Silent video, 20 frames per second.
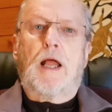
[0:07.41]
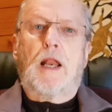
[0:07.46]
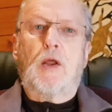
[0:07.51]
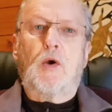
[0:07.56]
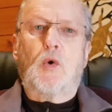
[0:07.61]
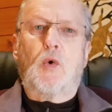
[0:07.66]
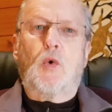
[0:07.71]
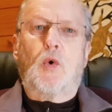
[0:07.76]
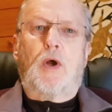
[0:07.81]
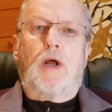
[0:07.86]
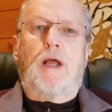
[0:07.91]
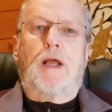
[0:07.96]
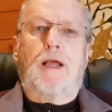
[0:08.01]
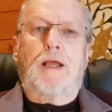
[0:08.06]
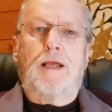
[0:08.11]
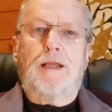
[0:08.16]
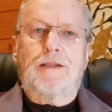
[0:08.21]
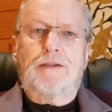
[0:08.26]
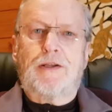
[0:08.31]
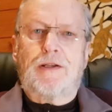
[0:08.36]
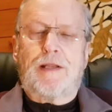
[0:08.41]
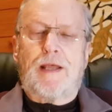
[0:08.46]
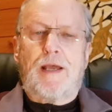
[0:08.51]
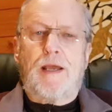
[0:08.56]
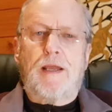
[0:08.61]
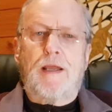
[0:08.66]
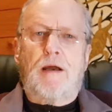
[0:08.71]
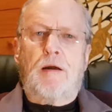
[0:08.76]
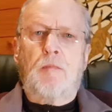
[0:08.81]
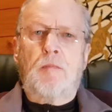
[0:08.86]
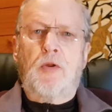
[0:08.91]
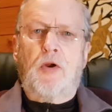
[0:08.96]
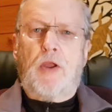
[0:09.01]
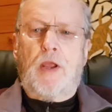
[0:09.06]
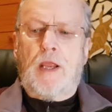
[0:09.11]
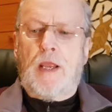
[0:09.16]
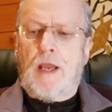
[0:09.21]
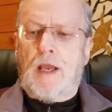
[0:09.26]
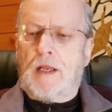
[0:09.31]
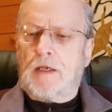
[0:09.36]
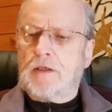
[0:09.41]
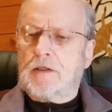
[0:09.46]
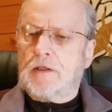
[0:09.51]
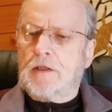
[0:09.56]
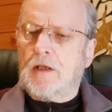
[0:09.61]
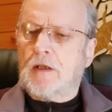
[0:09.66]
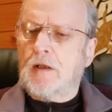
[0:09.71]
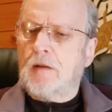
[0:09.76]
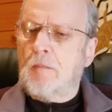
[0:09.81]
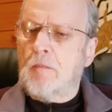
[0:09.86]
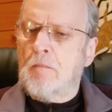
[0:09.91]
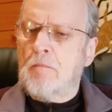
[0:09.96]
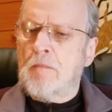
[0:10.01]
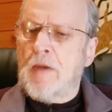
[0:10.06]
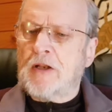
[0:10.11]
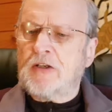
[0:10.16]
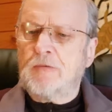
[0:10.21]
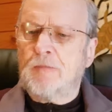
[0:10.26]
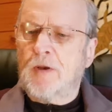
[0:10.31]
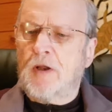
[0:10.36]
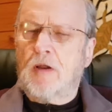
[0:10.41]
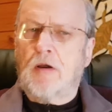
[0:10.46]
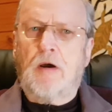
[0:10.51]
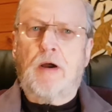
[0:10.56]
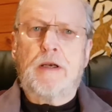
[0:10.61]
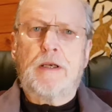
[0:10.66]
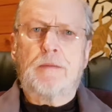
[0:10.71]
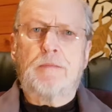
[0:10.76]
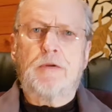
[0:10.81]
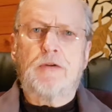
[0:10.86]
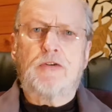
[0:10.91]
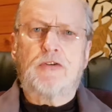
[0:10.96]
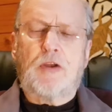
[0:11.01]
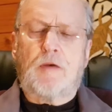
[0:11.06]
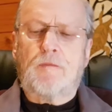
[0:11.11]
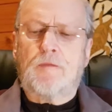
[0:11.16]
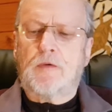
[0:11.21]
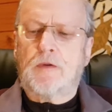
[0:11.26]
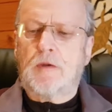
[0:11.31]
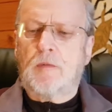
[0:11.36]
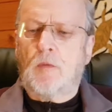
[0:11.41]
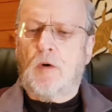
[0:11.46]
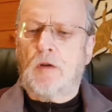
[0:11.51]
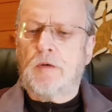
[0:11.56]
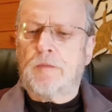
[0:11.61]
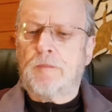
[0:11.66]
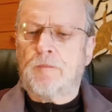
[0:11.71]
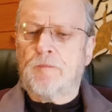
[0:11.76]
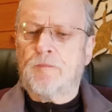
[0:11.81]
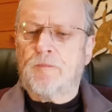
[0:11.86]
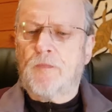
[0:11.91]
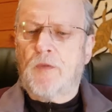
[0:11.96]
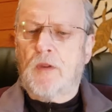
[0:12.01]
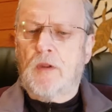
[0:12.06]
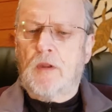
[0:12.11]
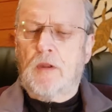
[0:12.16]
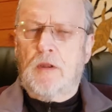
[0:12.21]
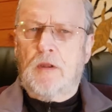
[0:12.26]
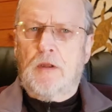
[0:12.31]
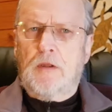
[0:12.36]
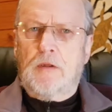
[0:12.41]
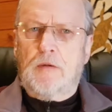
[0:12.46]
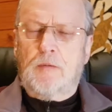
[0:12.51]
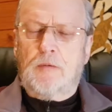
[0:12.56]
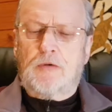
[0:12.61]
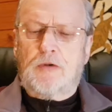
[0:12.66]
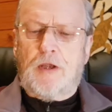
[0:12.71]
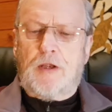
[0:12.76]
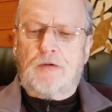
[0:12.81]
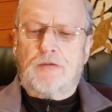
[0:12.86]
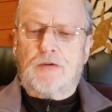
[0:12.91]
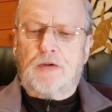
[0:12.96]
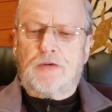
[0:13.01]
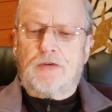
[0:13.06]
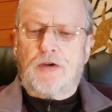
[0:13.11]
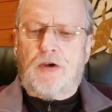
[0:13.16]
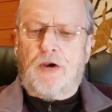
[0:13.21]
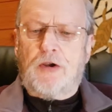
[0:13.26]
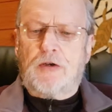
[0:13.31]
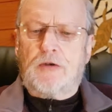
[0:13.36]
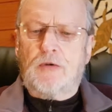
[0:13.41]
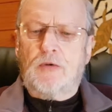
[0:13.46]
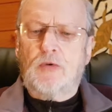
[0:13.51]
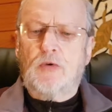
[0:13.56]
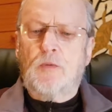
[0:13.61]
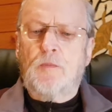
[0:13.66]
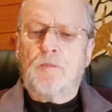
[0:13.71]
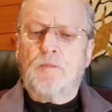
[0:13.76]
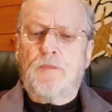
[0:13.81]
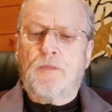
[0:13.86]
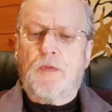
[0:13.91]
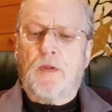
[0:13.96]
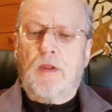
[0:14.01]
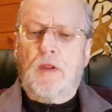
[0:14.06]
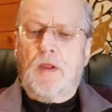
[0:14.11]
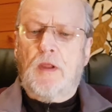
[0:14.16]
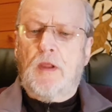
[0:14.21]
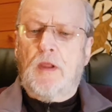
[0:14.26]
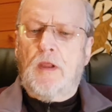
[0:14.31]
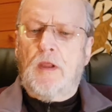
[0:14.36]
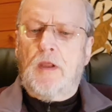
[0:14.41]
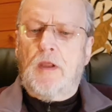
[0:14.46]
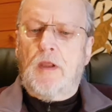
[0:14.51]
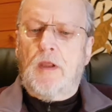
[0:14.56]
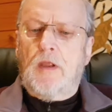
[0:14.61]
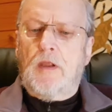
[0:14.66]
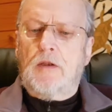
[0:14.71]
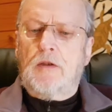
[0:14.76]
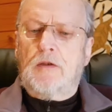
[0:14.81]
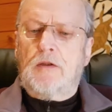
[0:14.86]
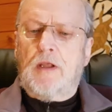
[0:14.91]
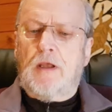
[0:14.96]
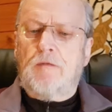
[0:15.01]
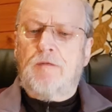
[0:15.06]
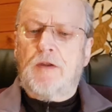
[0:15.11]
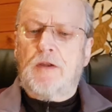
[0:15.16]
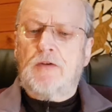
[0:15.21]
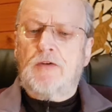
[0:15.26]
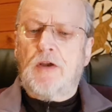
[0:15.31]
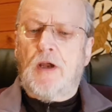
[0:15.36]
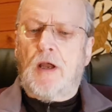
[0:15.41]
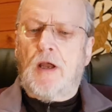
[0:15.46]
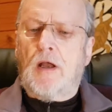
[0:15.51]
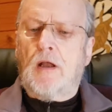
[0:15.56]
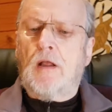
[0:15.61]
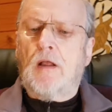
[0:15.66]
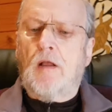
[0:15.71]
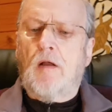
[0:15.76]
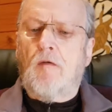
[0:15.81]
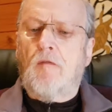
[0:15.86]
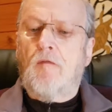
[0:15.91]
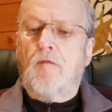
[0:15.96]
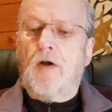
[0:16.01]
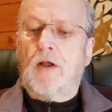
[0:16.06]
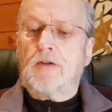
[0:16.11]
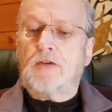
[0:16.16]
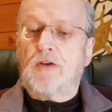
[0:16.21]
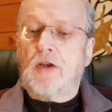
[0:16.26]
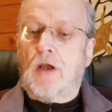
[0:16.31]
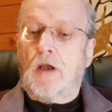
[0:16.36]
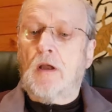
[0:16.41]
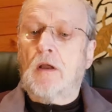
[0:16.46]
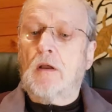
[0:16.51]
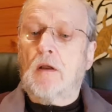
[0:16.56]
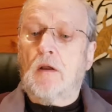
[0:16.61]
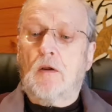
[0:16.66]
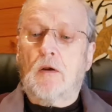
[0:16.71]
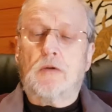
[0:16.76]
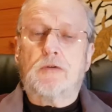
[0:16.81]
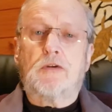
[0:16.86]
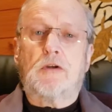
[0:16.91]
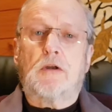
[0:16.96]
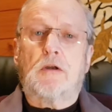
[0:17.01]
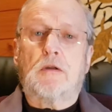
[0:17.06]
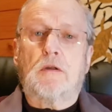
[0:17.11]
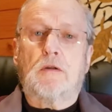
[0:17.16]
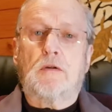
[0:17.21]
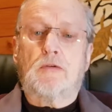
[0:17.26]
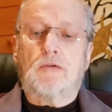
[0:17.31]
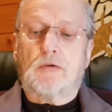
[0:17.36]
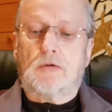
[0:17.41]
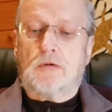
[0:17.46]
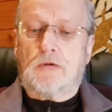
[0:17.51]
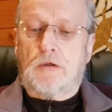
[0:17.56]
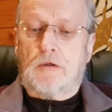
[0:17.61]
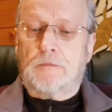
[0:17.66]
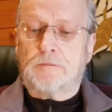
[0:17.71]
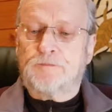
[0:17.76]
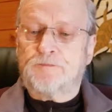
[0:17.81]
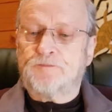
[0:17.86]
Hello, today I'm looking at Majjhima Nikaya number 71, which has the title TevijjaVacchagotta Sutta,